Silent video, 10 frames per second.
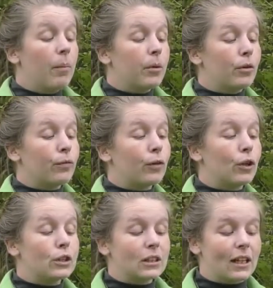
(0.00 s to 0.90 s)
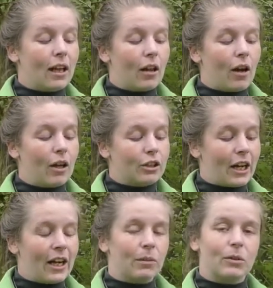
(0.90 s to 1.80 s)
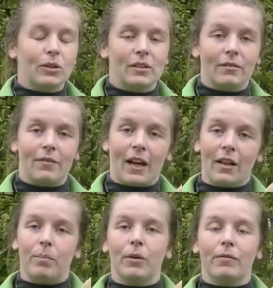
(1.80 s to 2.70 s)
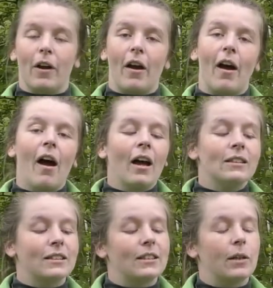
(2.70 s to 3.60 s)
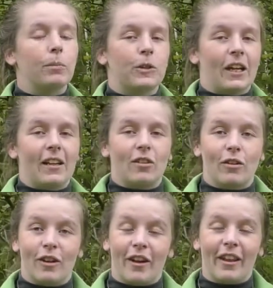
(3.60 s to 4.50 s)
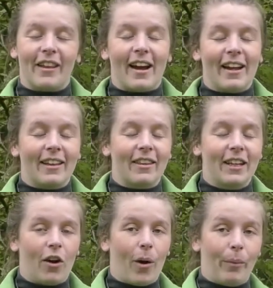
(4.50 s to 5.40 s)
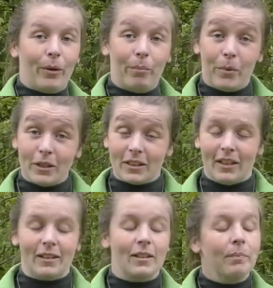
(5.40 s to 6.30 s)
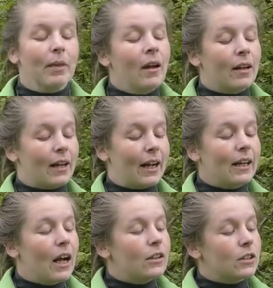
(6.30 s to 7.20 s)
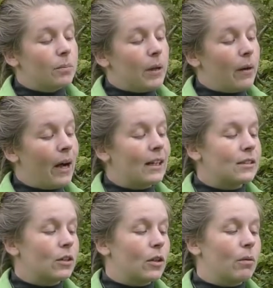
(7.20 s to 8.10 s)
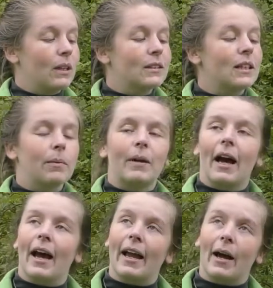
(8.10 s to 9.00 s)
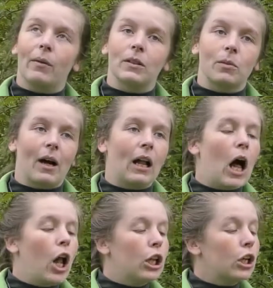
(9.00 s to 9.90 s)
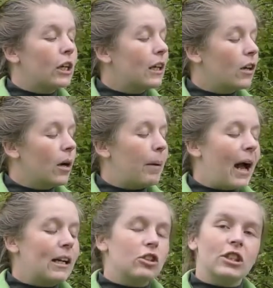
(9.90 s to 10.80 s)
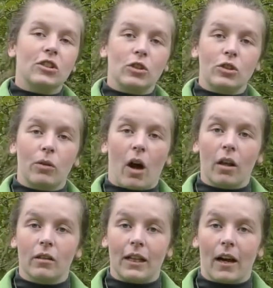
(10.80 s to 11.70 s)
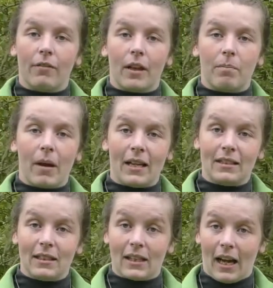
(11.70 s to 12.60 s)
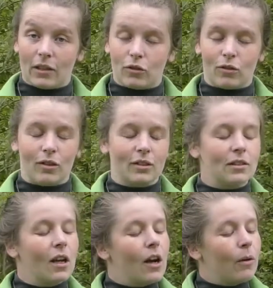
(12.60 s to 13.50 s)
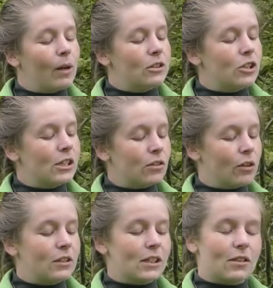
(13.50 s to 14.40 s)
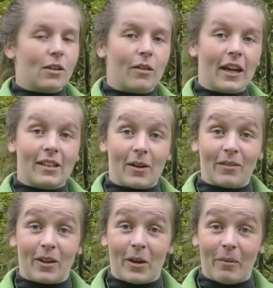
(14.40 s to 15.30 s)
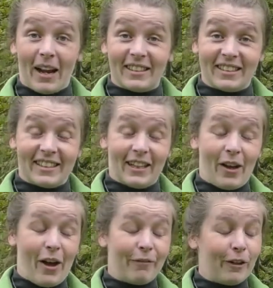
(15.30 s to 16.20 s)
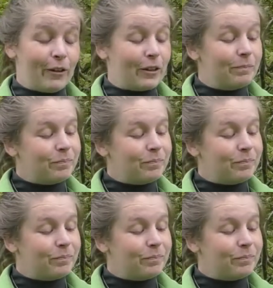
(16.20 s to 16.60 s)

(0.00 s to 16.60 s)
But unfortunately, larger animals that fly above her still predate on her, like the common buzzard, okay? So Beau has to always keep an eye out as well, looking up, and she's also got to look out for them pesky kestrels when she's hunting so they don't come and steal her food.